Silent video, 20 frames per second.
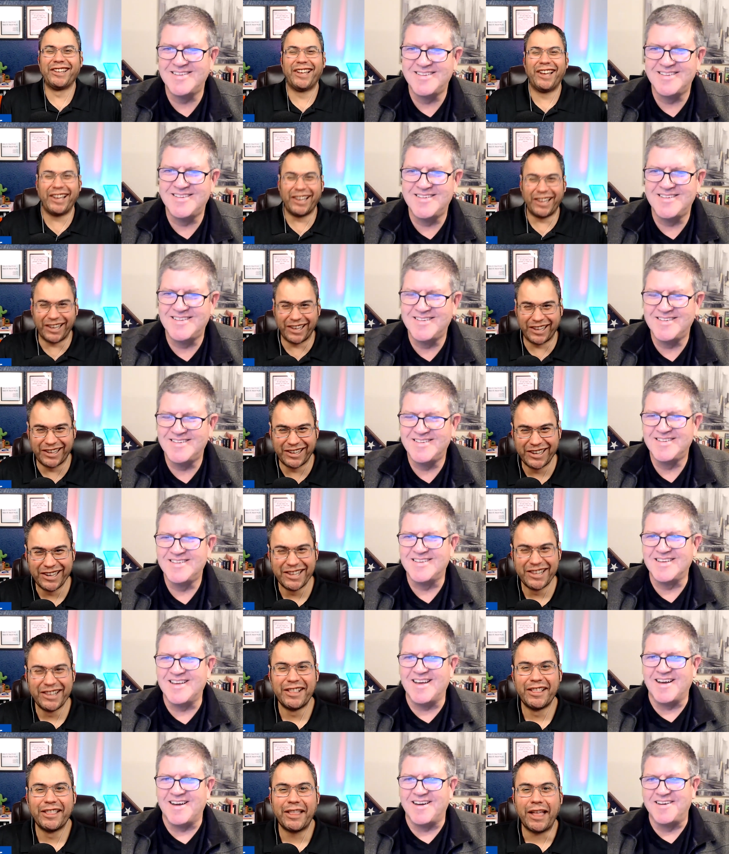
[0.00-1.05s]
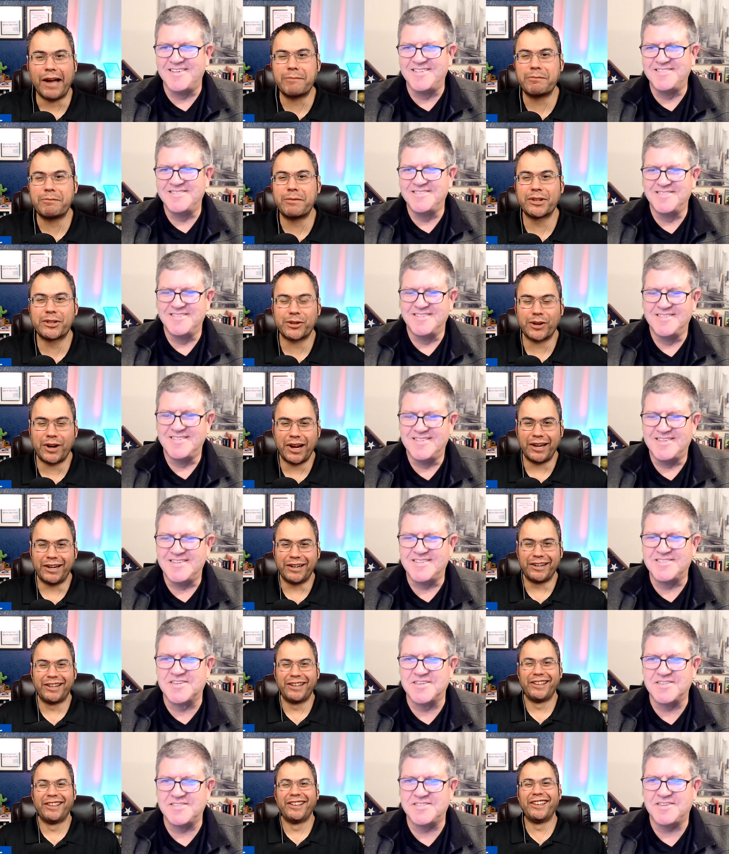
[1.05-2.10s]
Speaker 1: yeah. I've been
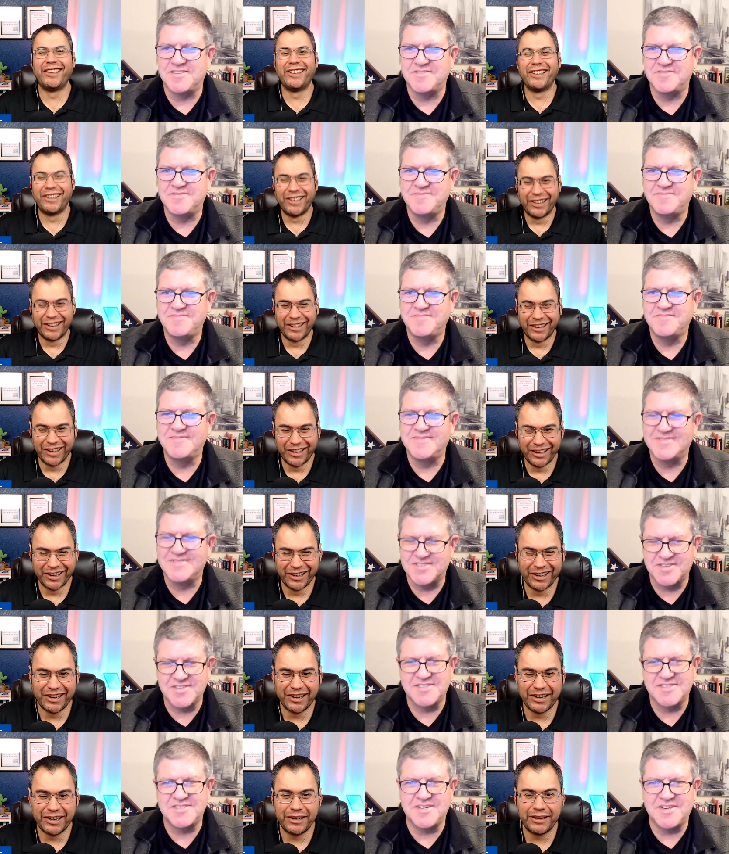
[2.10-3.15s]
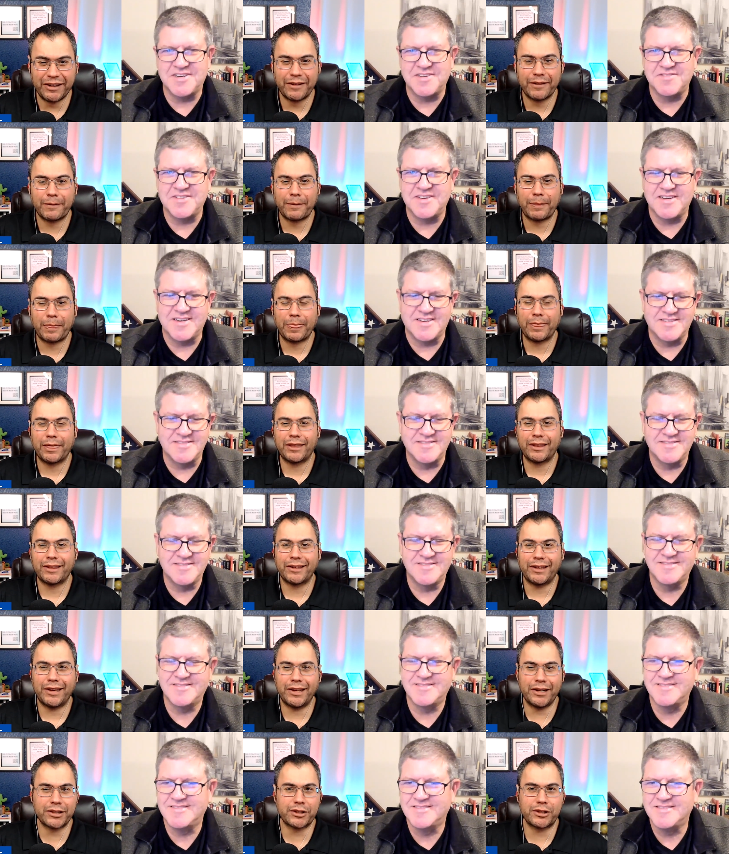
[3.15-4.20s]
trained.
Speaker 2: Good stuff. Yeah,
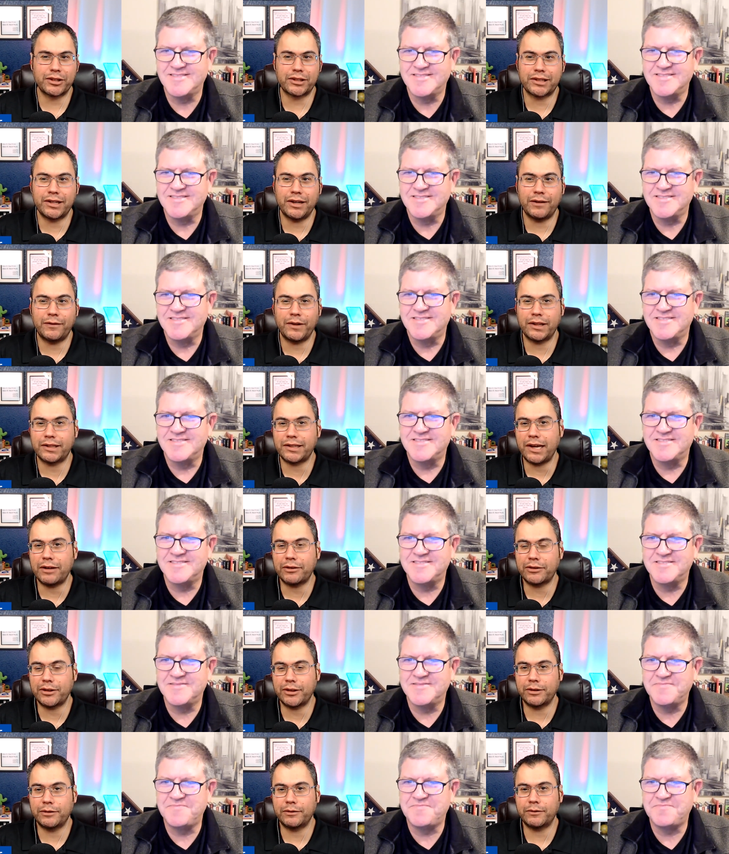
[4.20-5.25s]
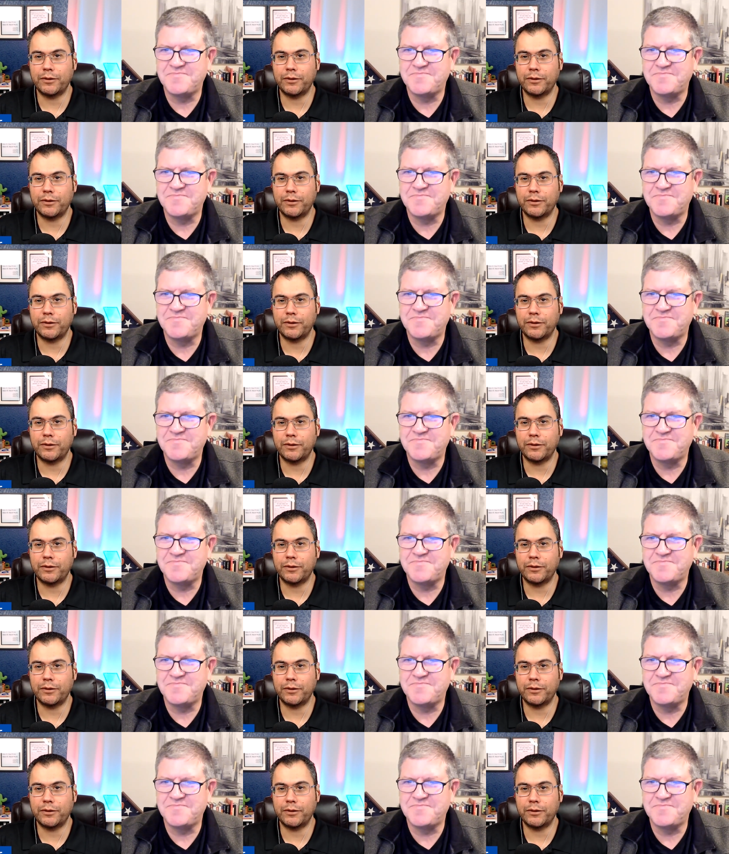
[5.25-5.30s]
Speaker 1: it is good stuff, and it's out there for